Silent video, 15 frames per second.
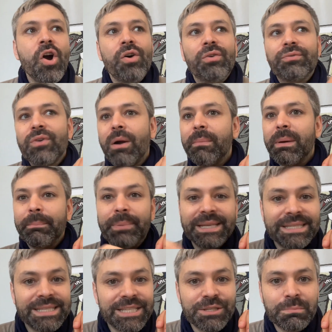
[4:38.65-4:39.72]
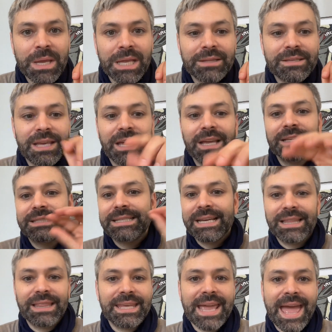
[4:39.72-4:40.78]
from a business meeting
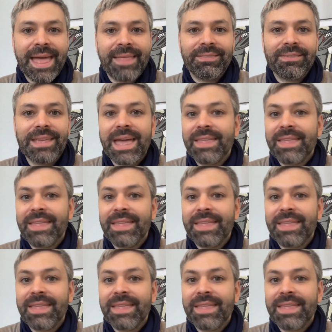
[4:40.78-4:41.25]
till the end,